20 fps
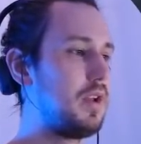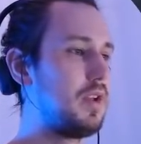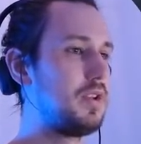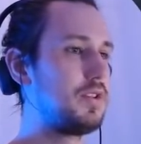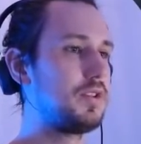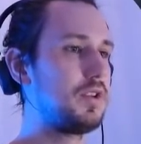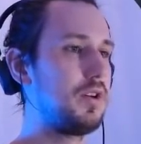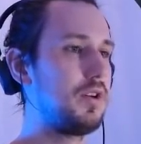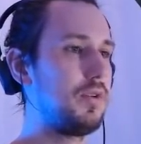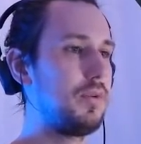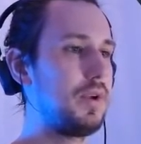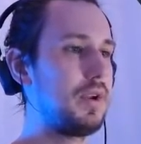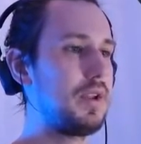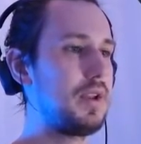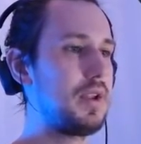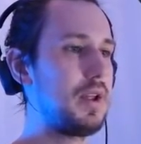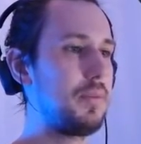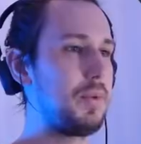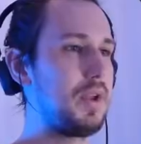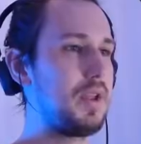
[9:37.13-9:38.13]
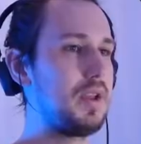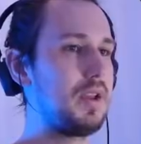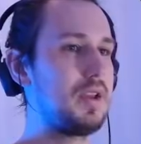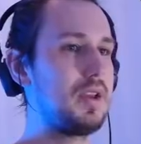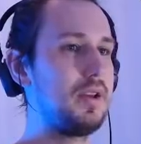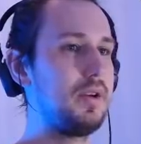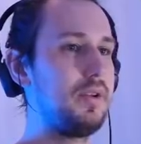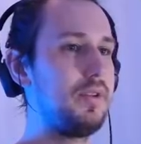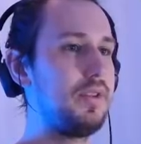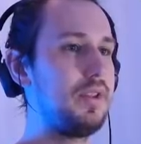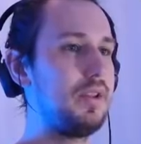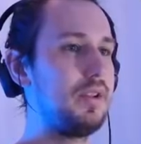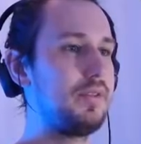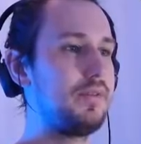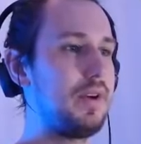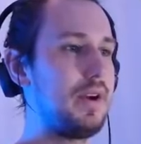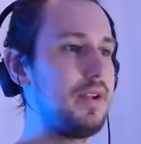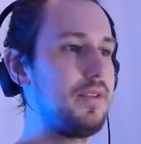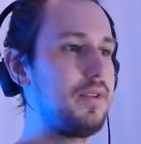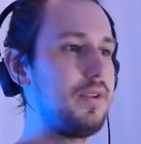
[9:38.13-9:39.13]
So we can kill the
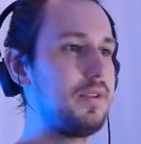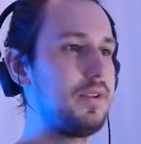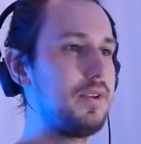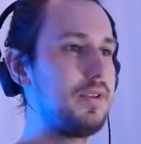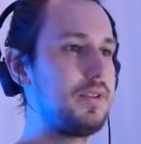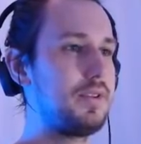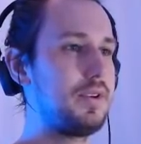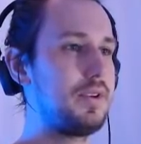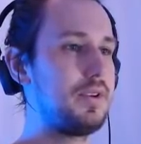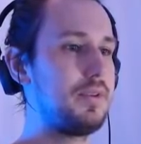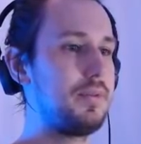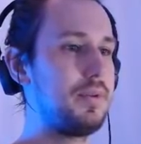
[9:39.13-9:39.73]
Leviathan Hunter